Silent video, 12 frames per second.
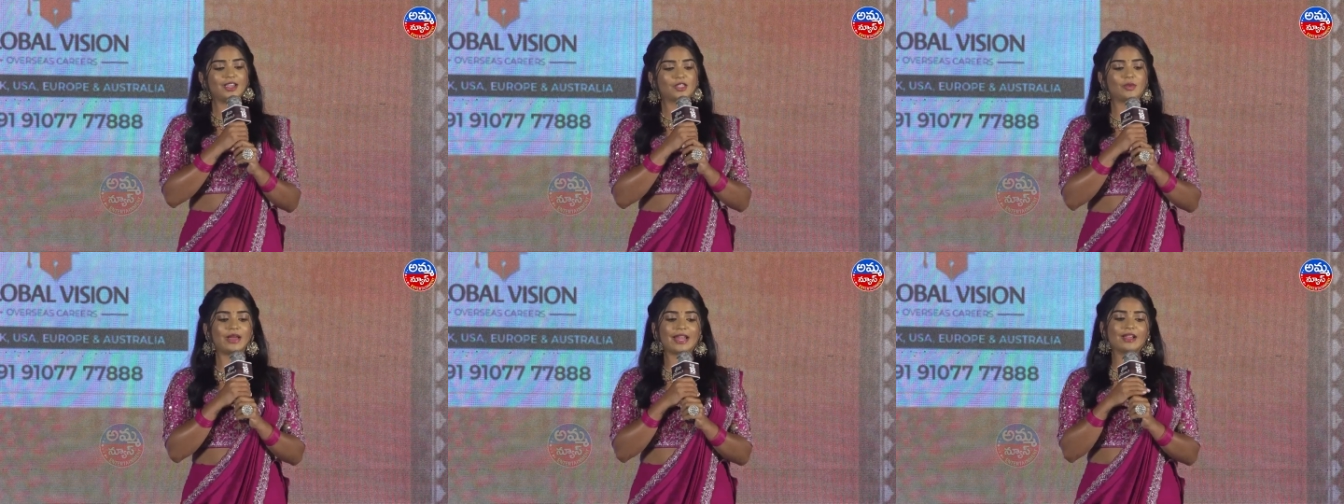
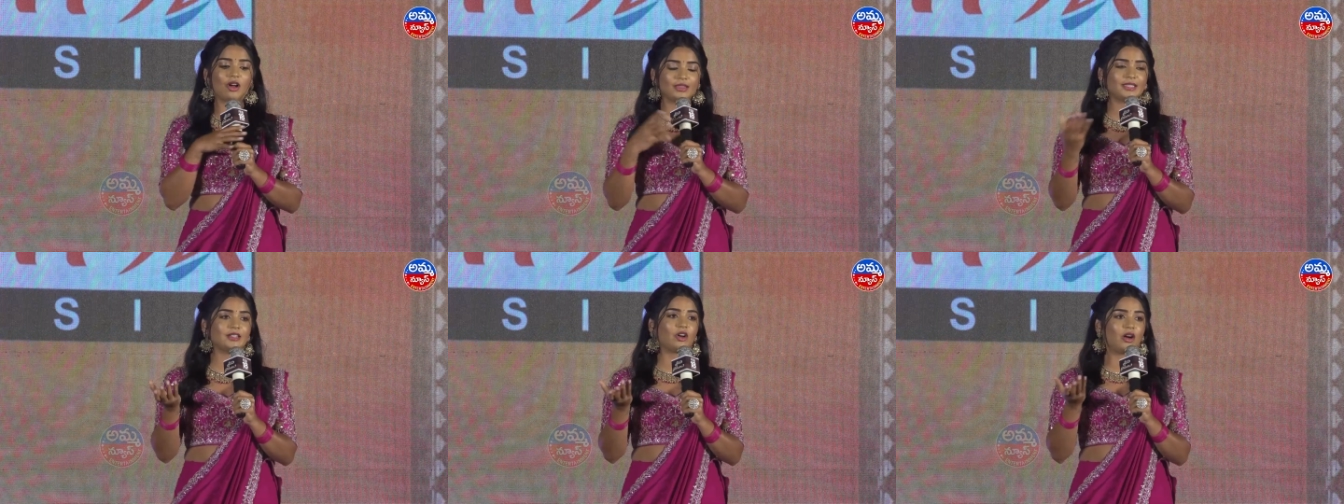So when I
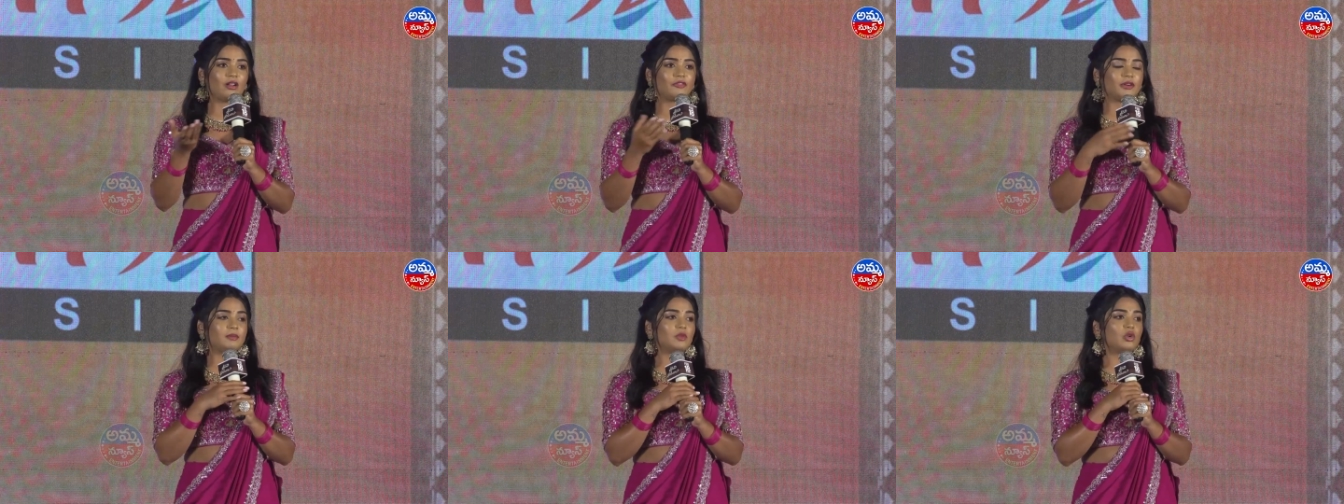got the call
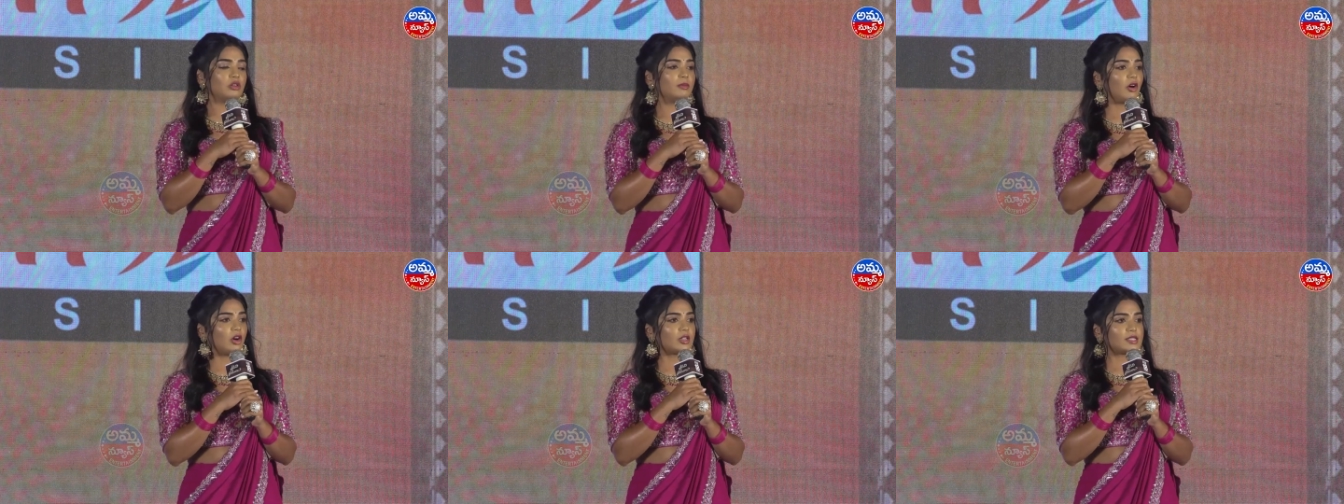from
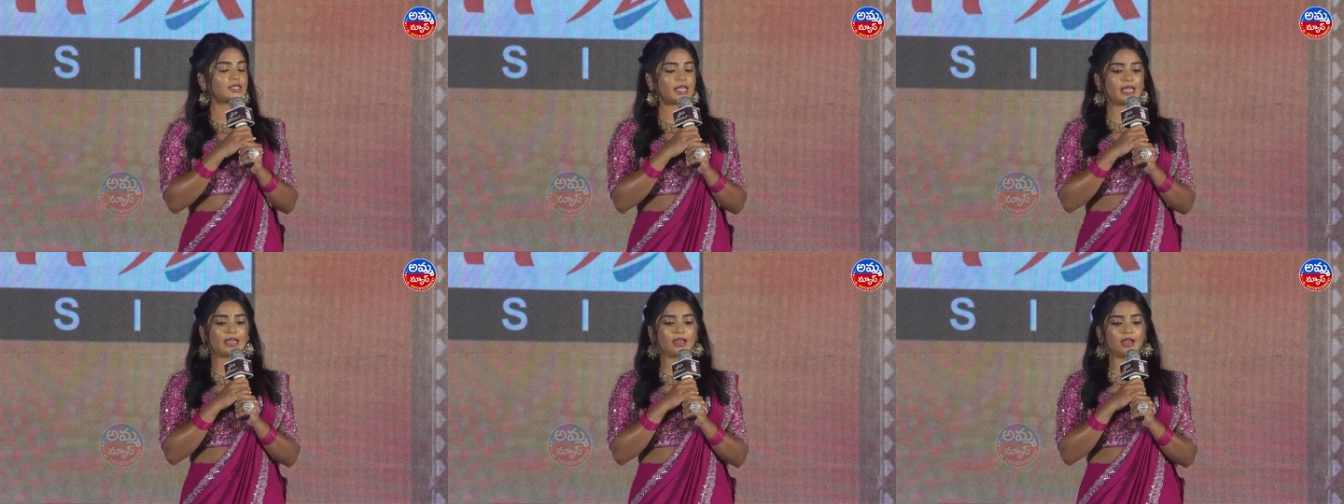Goldbox
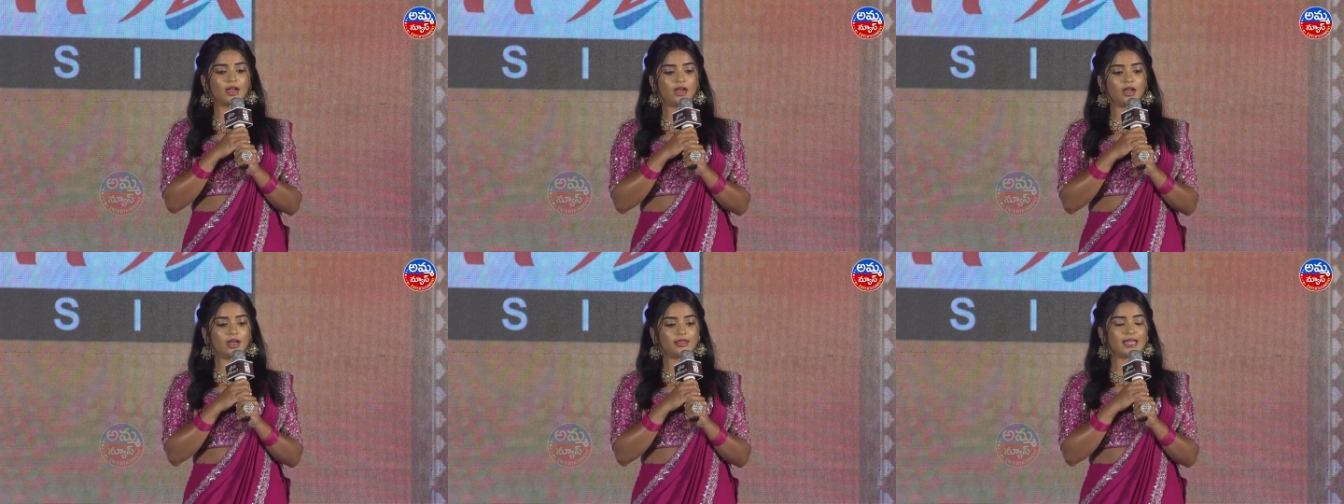saying
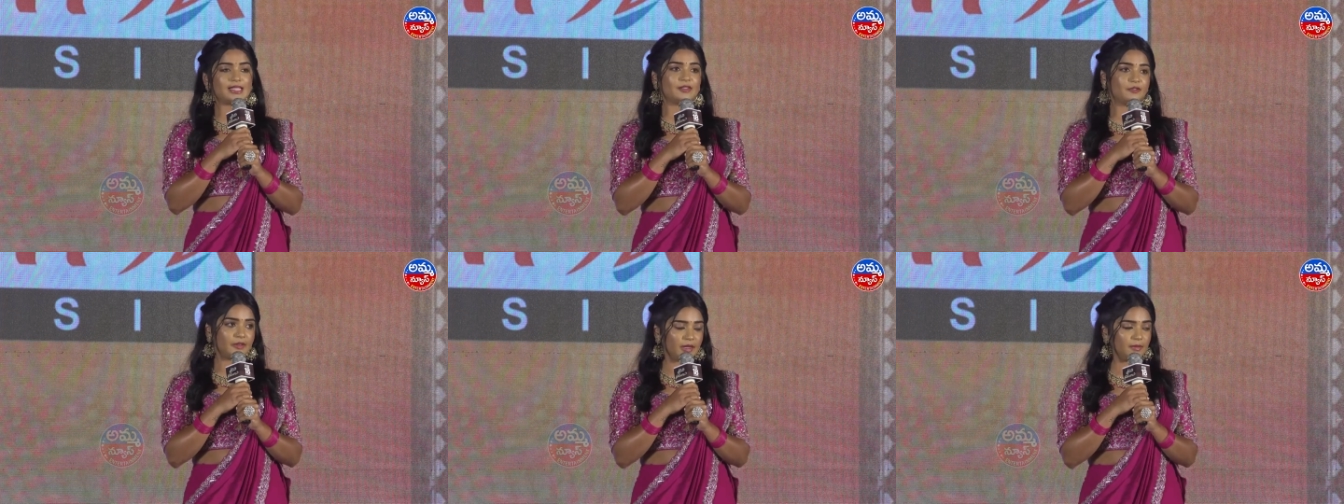uh, there's
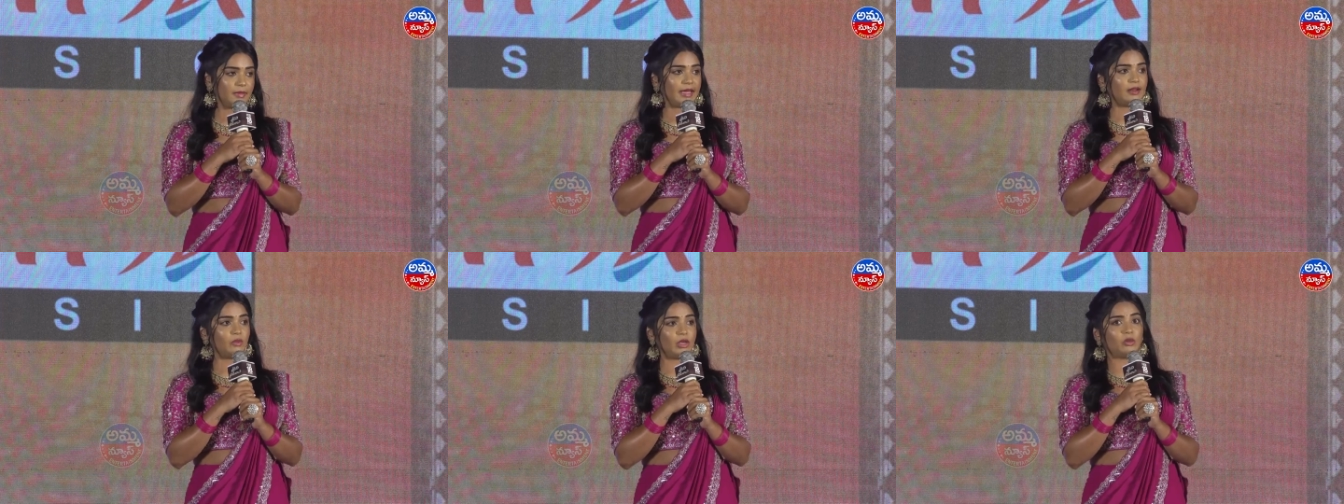a film
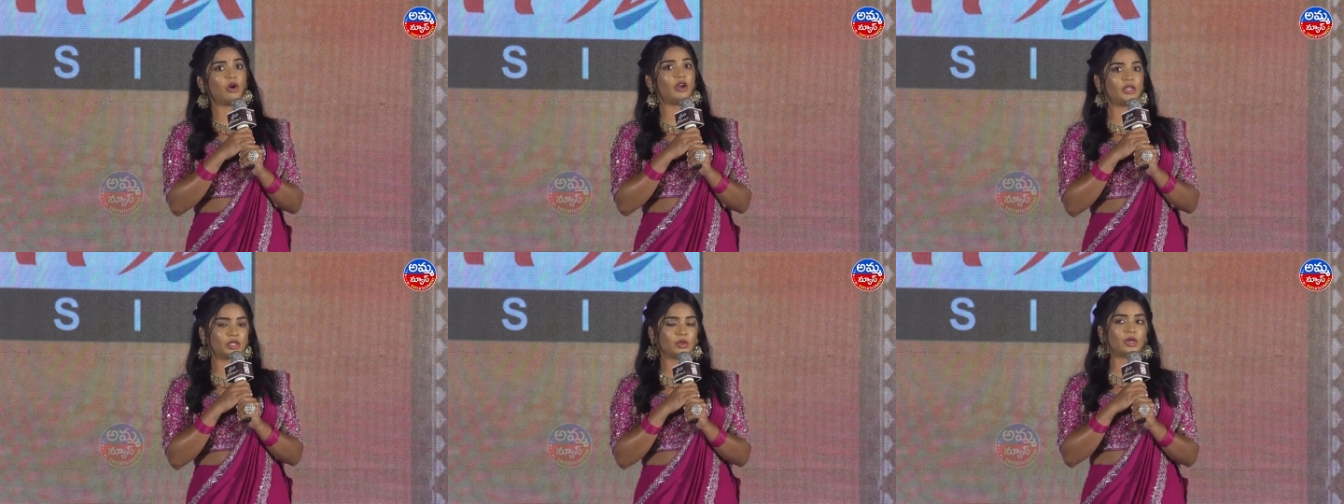and we
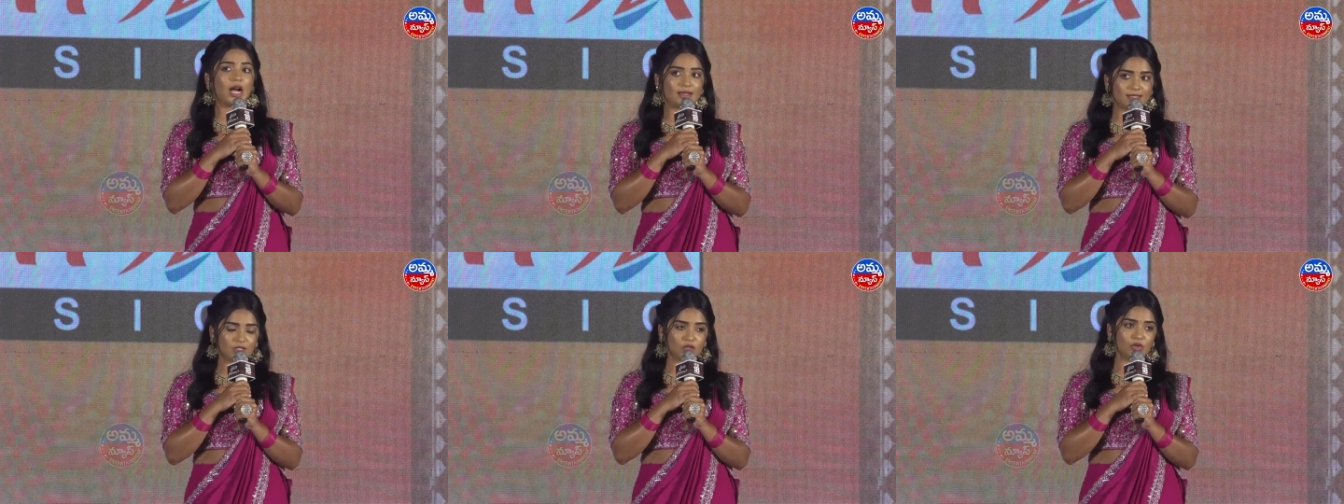want to
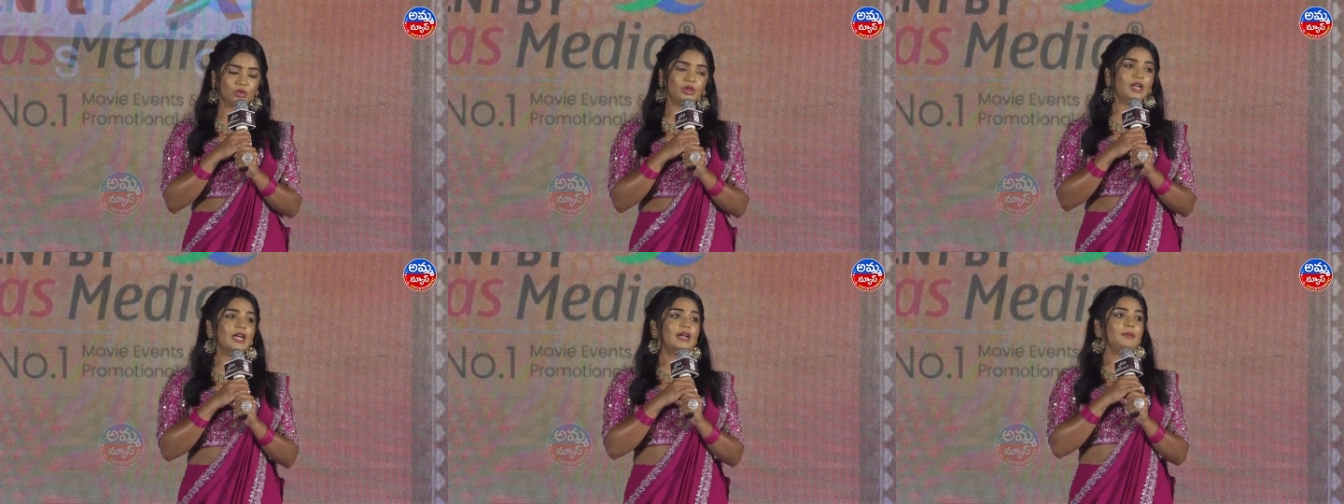cast you,